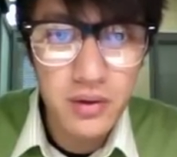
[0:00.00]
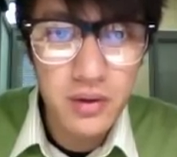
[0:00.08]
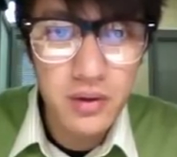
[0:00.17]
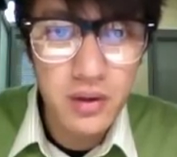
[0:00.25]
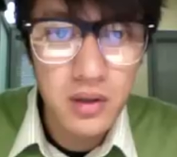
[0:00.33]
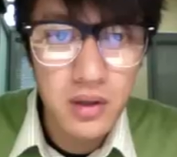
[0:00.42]

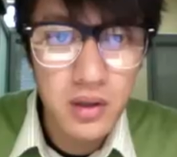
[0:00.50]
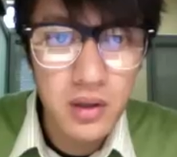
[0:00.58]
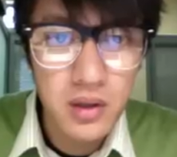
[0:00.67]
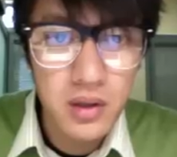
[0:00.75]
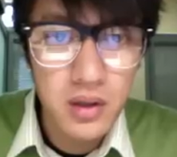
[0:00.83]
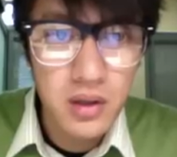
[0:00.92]

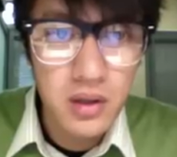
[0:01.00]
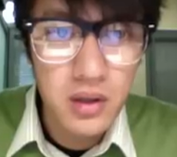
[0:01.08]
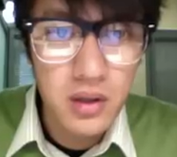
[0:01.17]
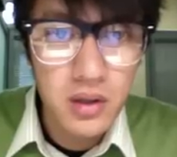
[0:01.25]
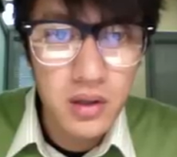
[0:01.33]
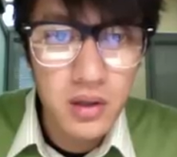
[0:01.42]

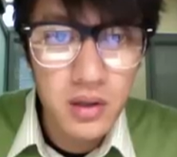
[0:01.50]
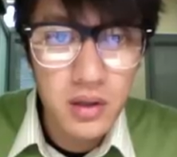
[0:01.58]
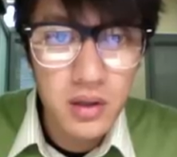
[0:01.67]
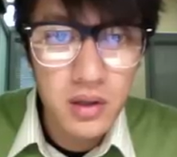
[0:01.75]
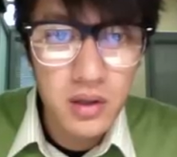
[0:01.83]
(no one is talking)